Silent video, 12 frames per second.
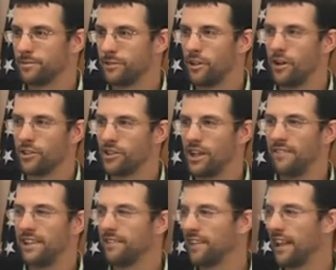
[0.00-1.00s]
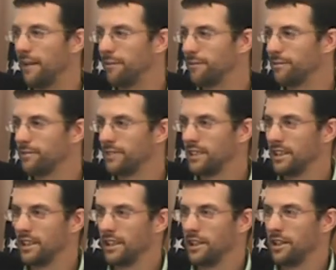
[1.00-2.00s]
Longevity of life.
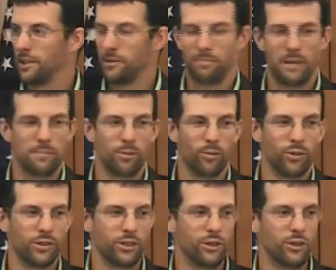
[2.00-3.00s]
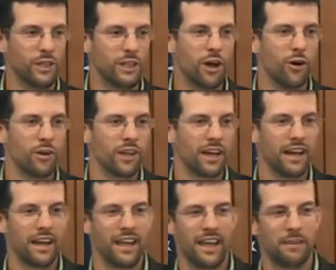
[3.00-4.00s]
People will do
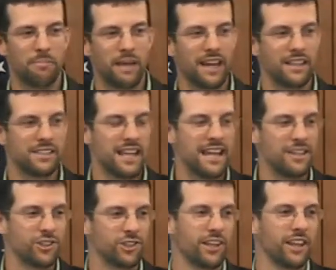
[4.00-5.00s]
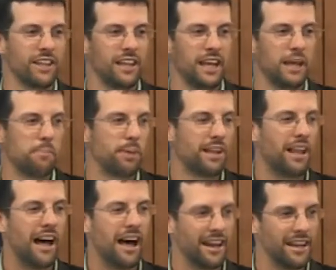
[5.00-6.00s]
yoga and meditation and
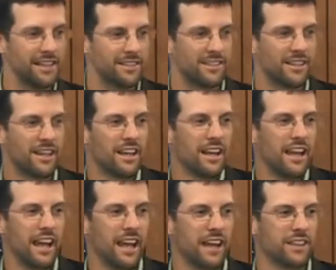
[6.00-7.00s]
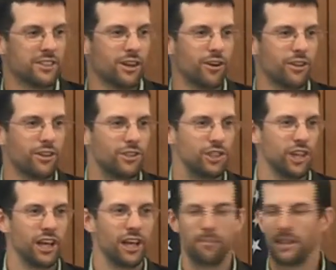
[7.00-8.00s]
Pilates and go to the
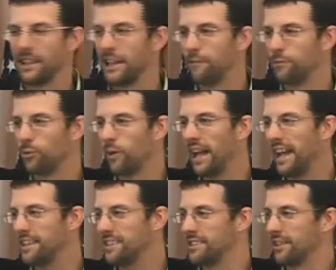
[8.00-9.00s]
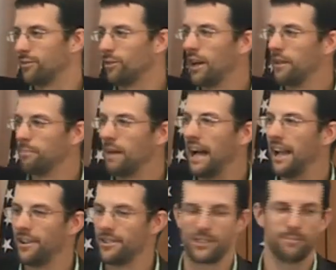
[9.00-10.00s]
gym and lift weights and run
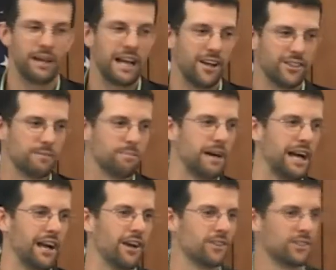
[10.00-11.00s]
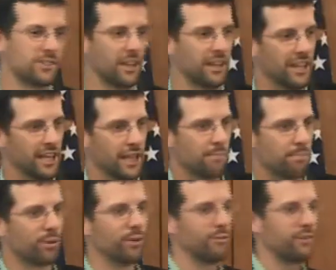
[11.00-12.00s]
miles and miles and miles to
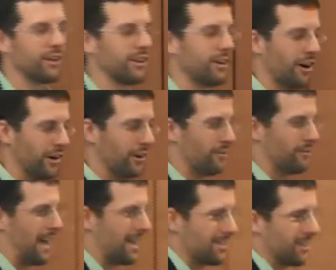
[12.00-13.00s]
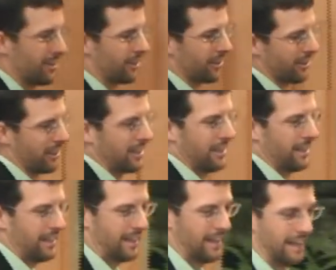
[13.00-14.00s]
improve their cardiovascular
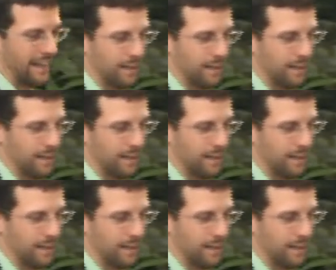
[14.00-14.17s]
uh,